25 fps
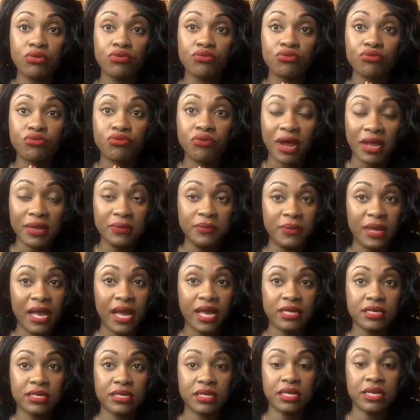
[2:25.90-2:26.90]
right
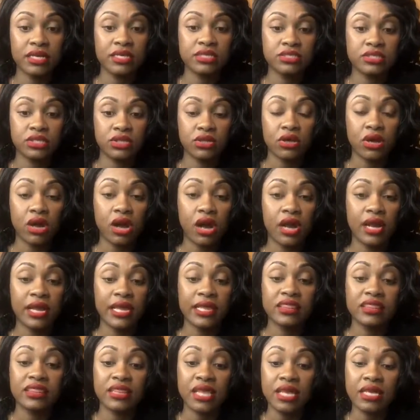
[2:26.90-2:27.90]
back into the car,
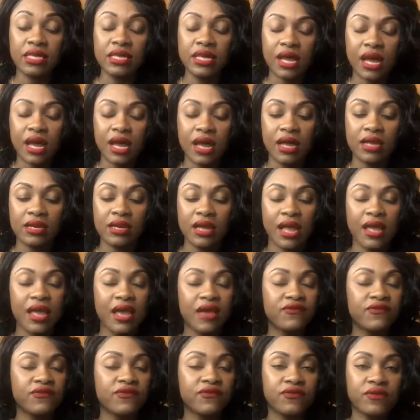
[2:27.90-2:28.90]
and thank God I
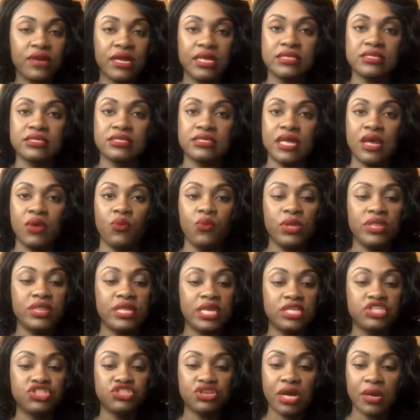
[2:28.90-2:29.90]
have friends that when
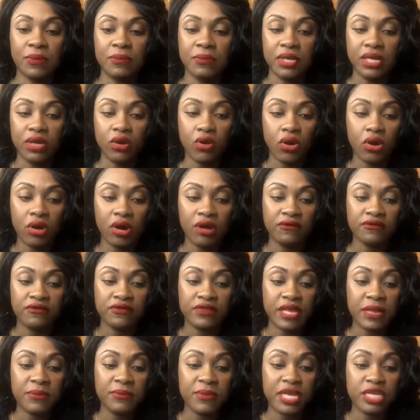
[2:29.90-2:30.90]
they drop me off,
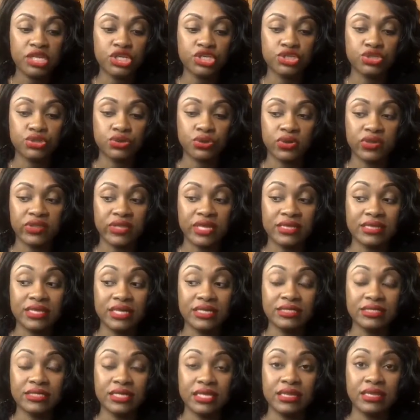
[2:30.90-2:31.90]
they make sure that
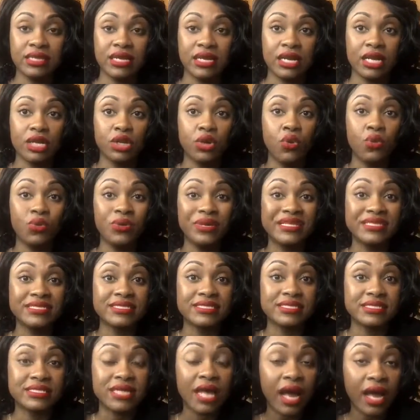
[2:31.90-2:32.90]
they see that I go
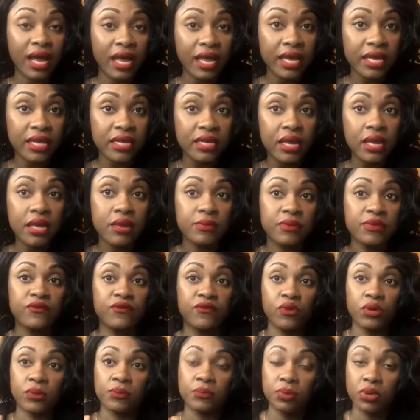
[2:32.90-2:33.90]
inside
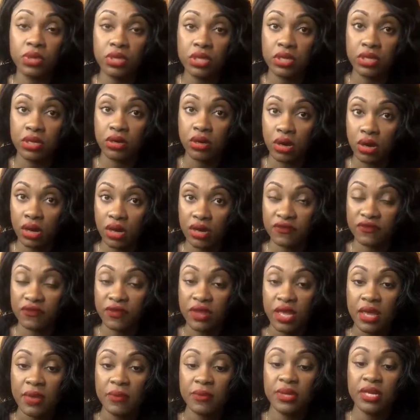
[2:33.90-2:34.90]
before pulling off,
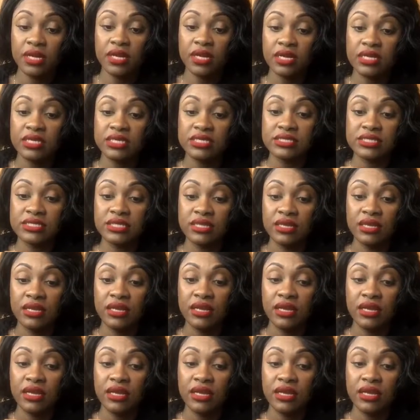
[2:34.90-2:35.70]
because